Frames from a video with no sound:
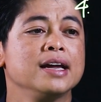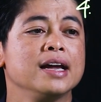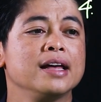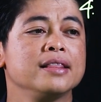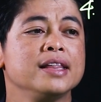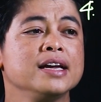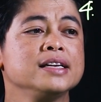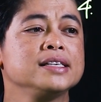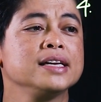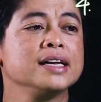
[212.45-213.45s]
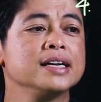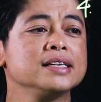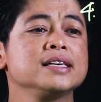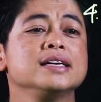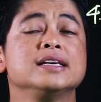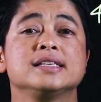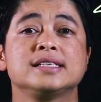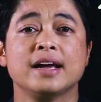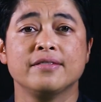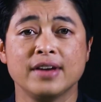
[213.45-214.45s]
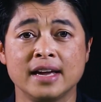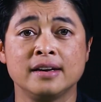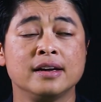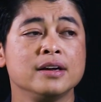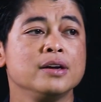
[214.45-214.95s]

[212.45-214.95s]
and this is 7,